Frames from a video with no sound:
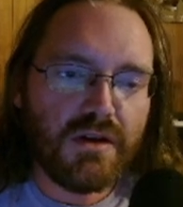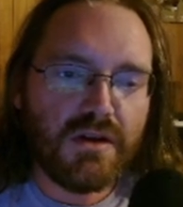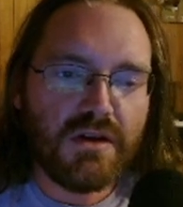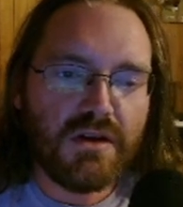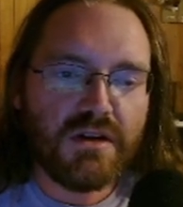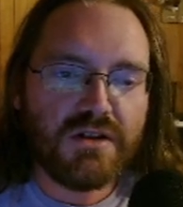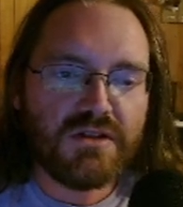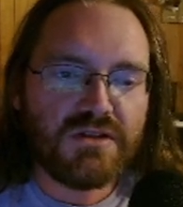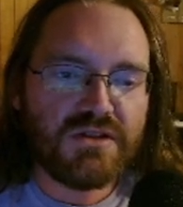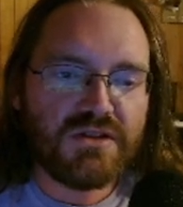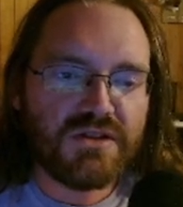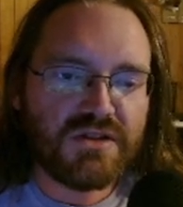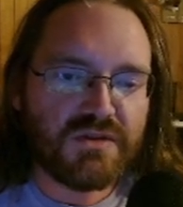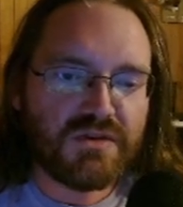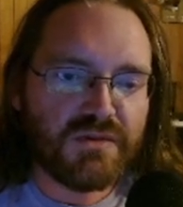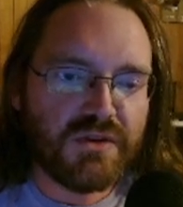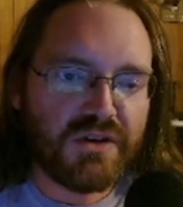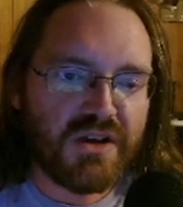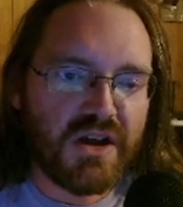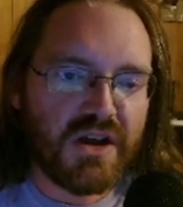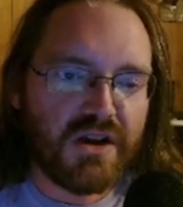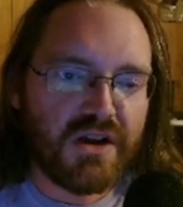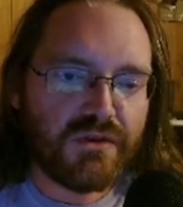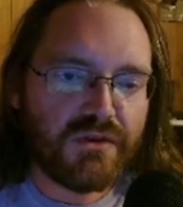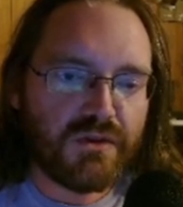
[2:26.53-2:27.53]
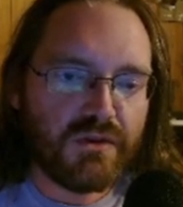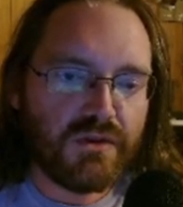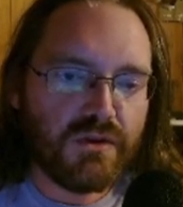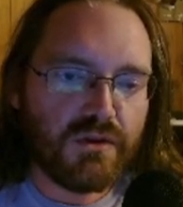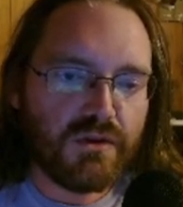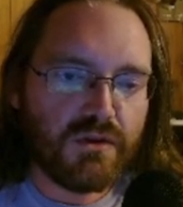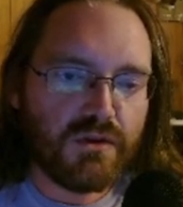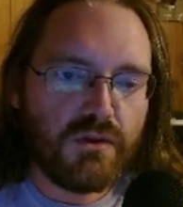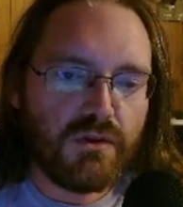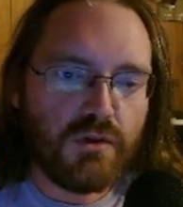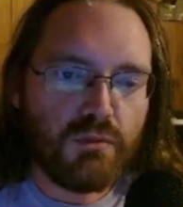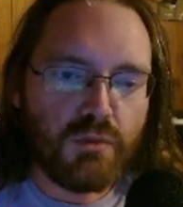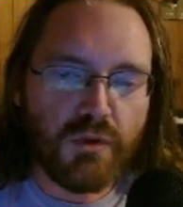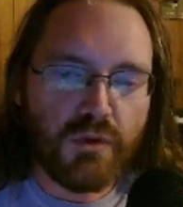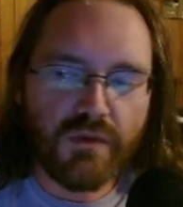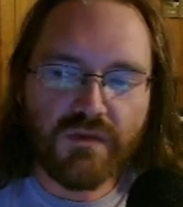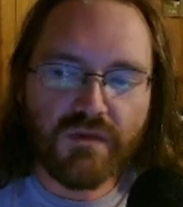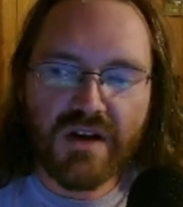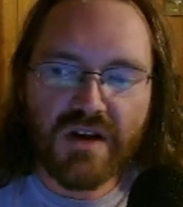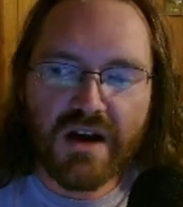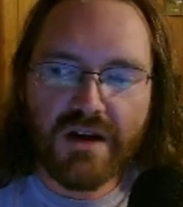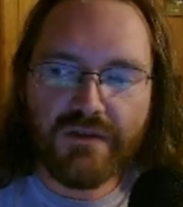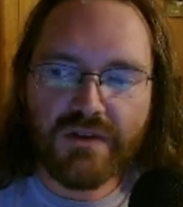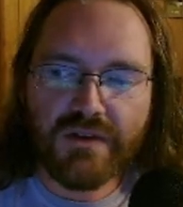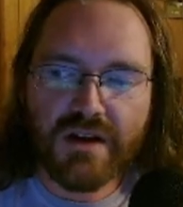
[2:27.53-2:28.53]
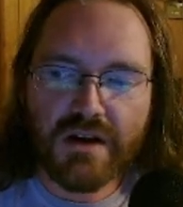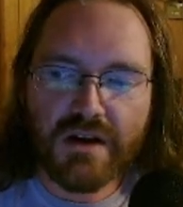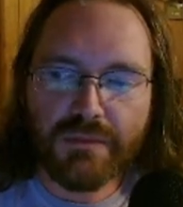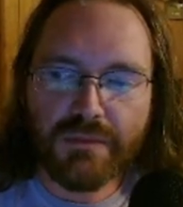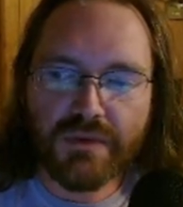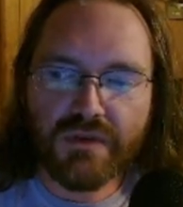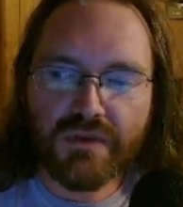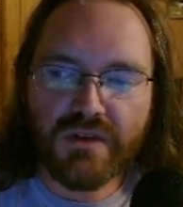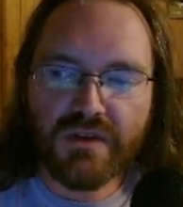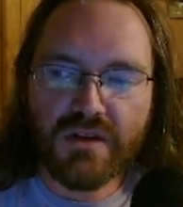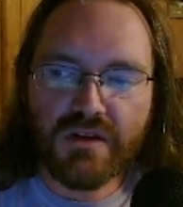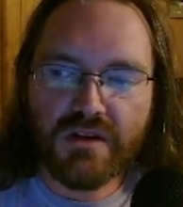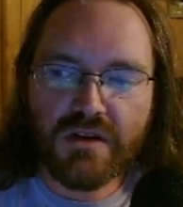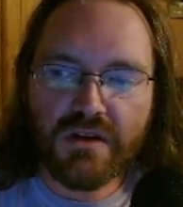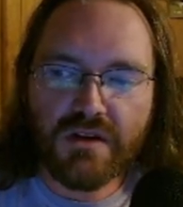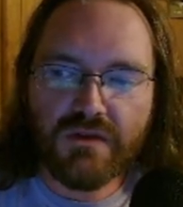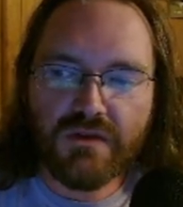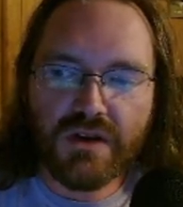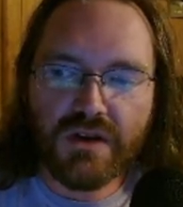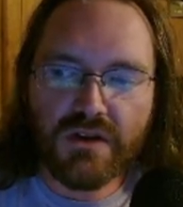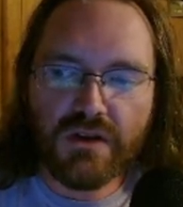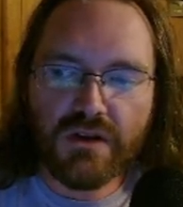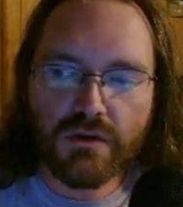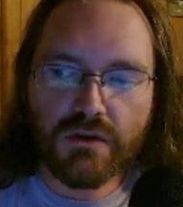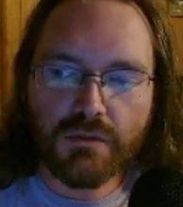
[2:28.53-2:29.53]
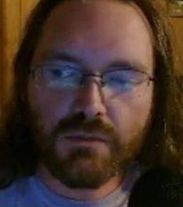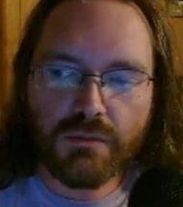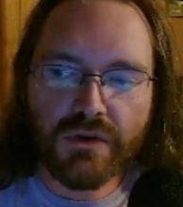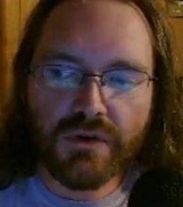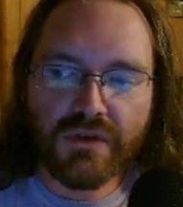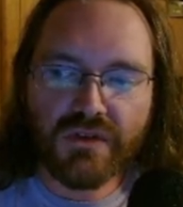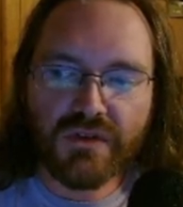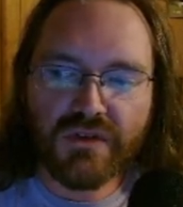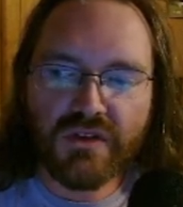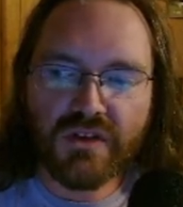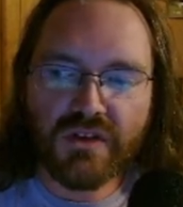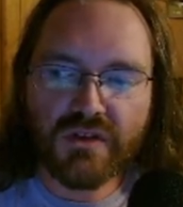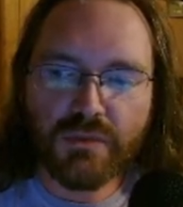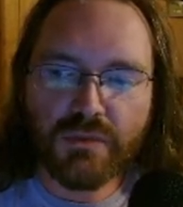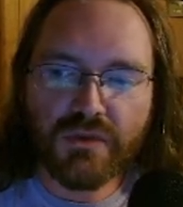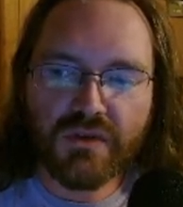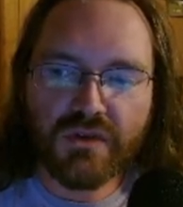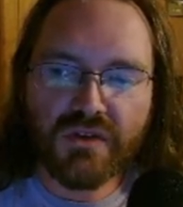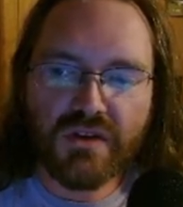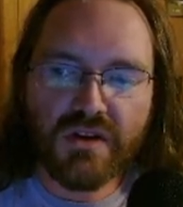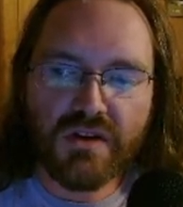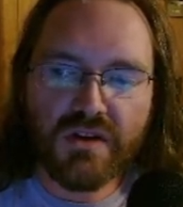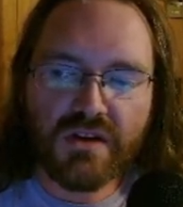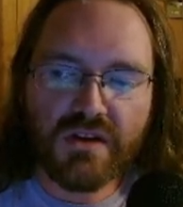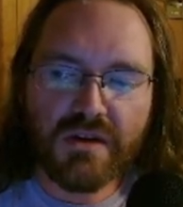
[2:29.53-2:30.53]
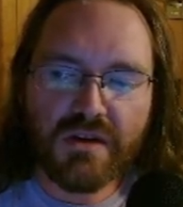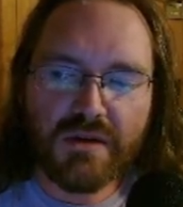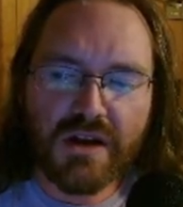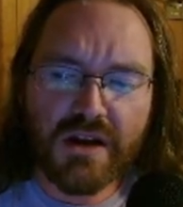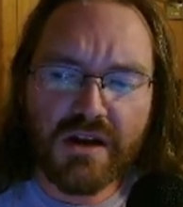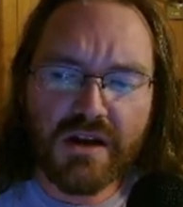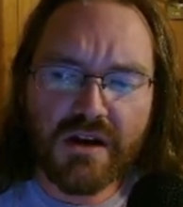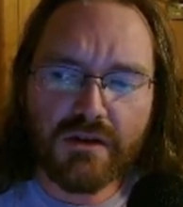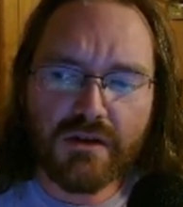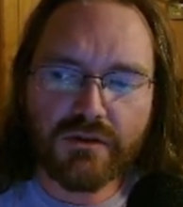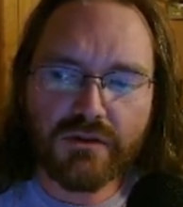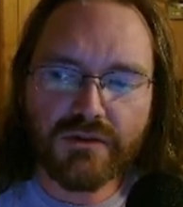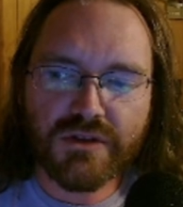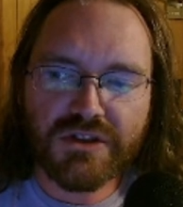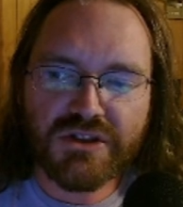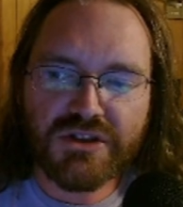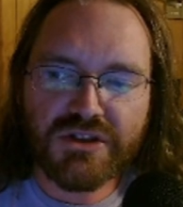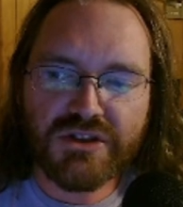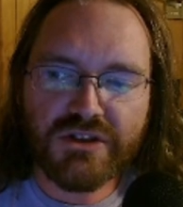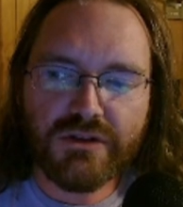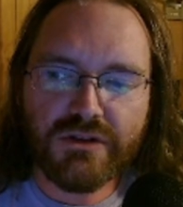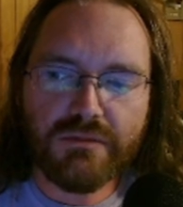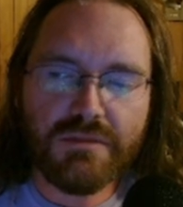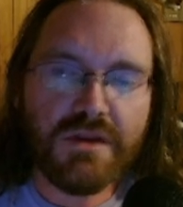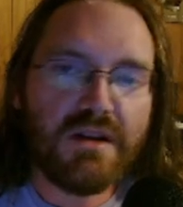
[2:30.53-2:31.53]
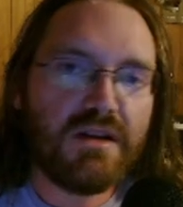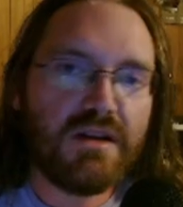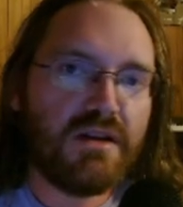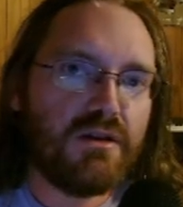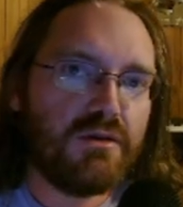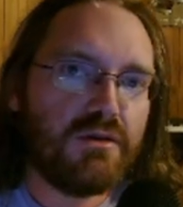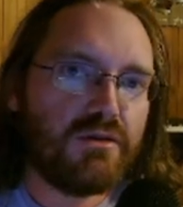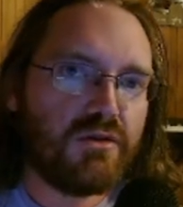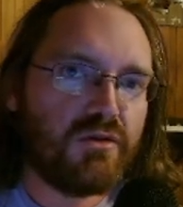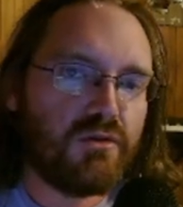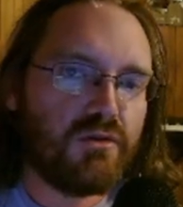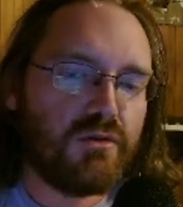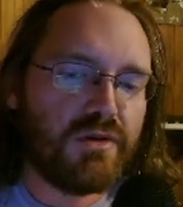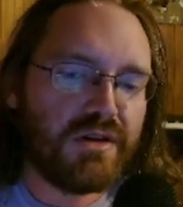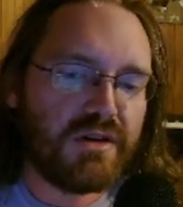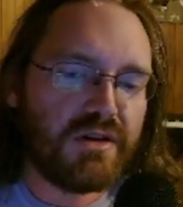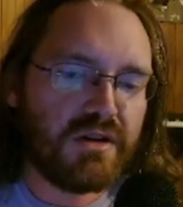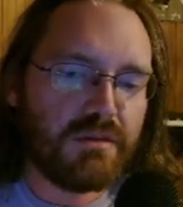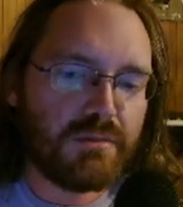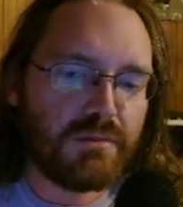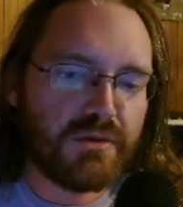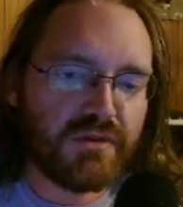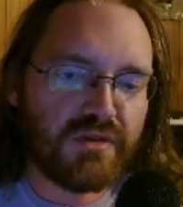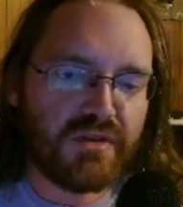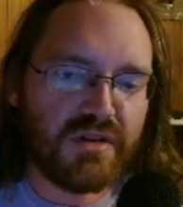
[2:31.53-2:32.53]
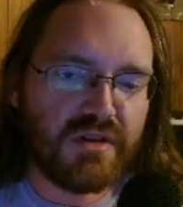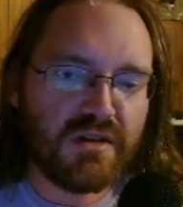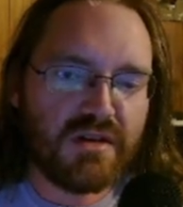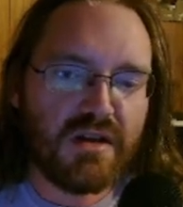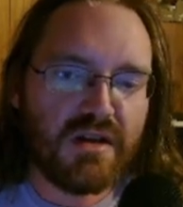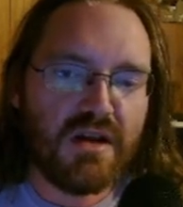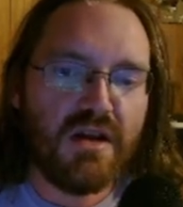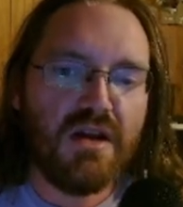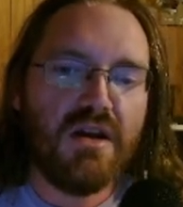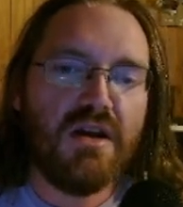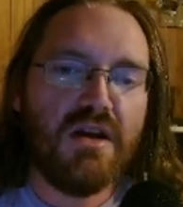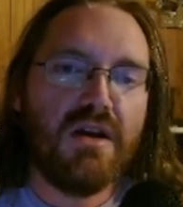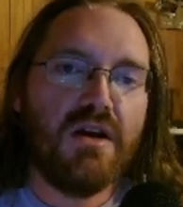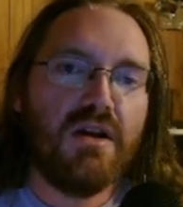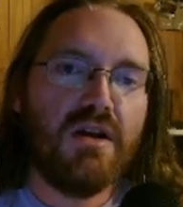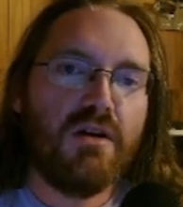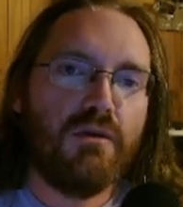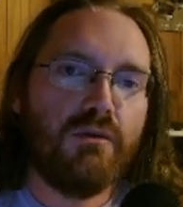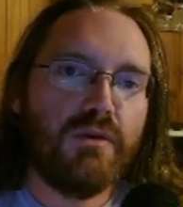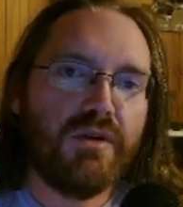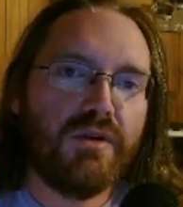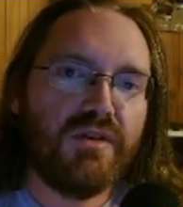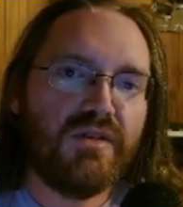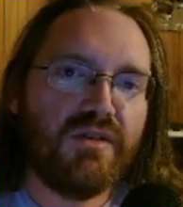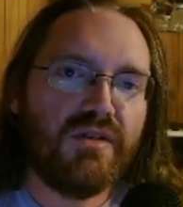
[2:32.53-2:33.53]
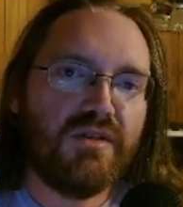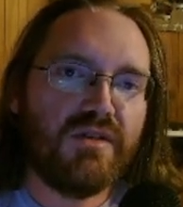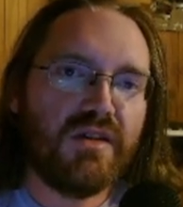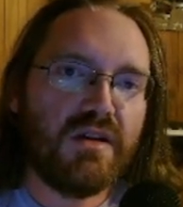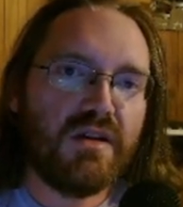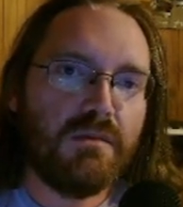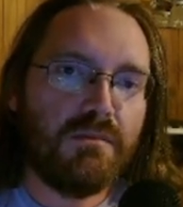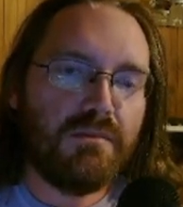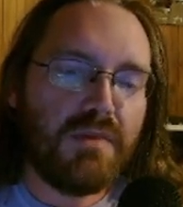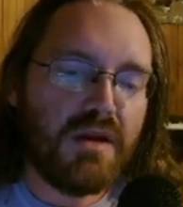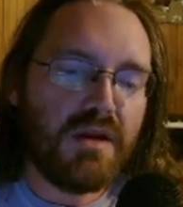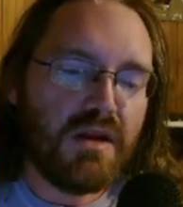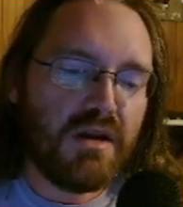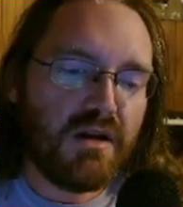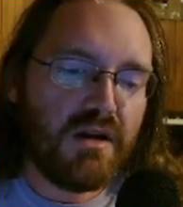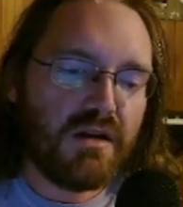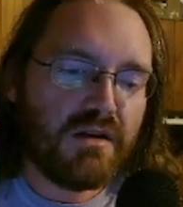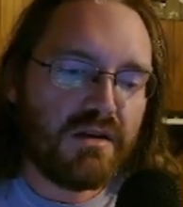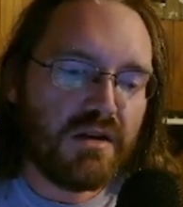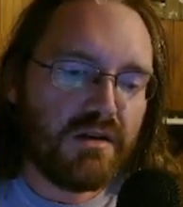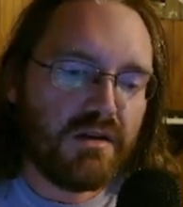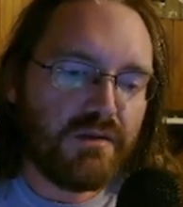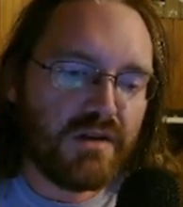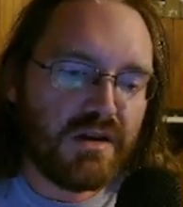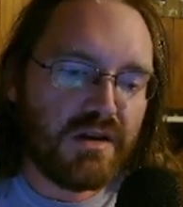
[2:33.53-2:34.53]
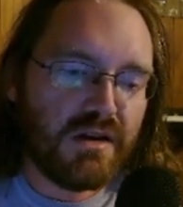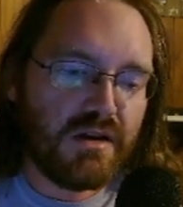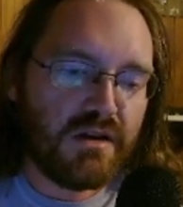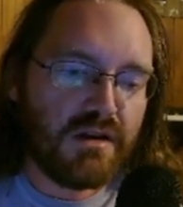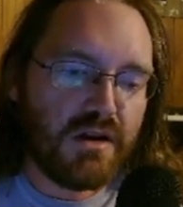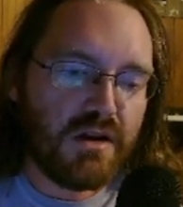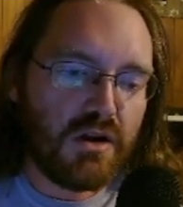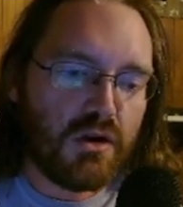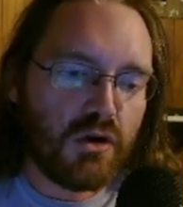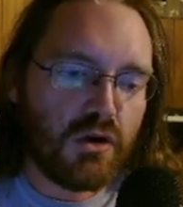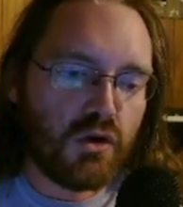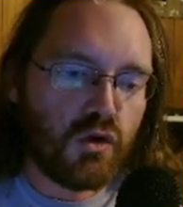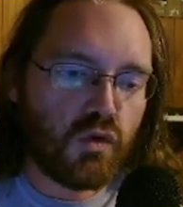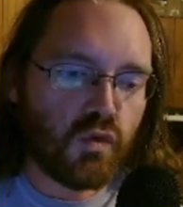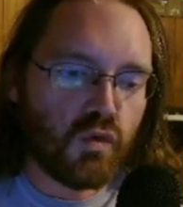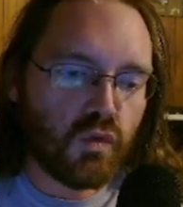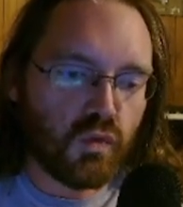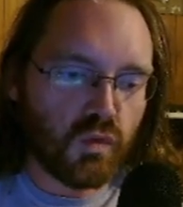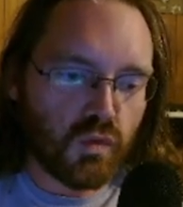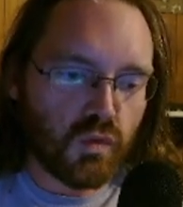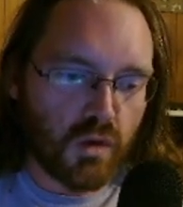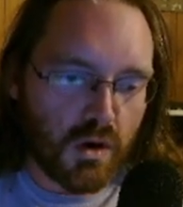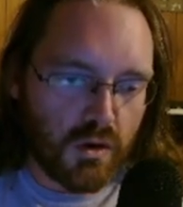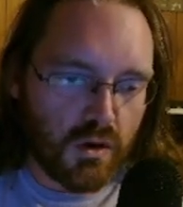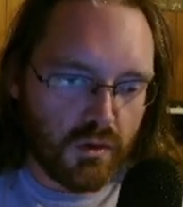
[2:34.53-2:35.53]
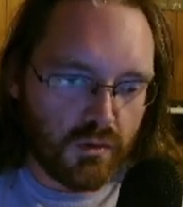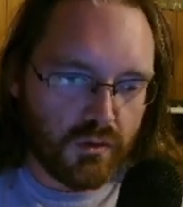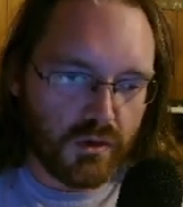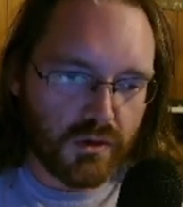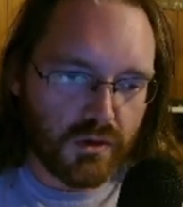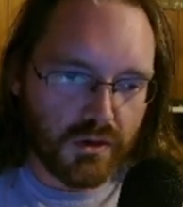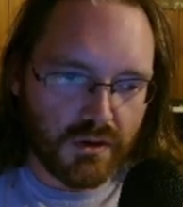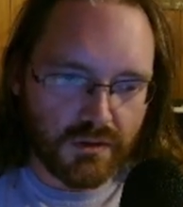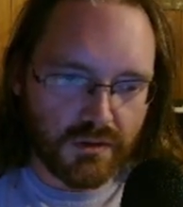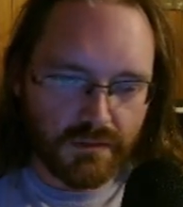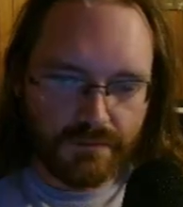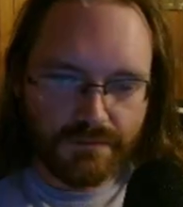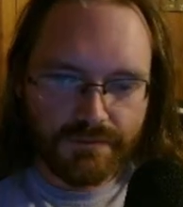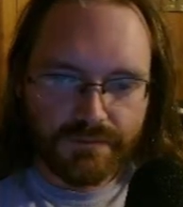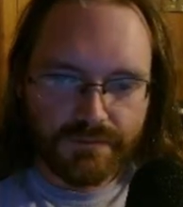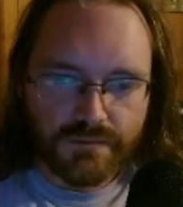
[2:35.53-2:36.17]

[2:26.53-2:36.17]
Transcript: just free cash flow yield 2.59%, dividend yield 0.6%, payout ratio below 20%. This is a big dividend grower.